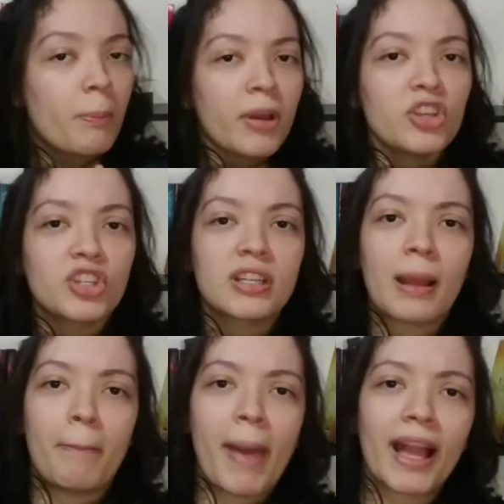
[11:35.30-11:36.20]
punching a
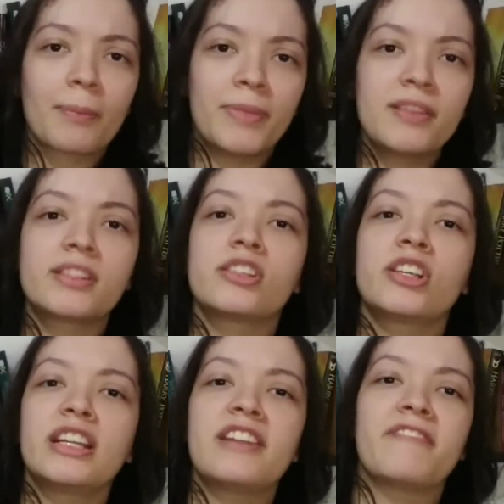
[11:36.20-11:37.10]
backup dancer
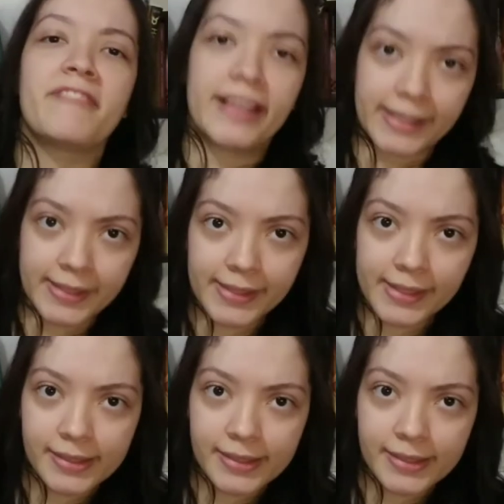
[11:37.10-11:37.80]
in the face.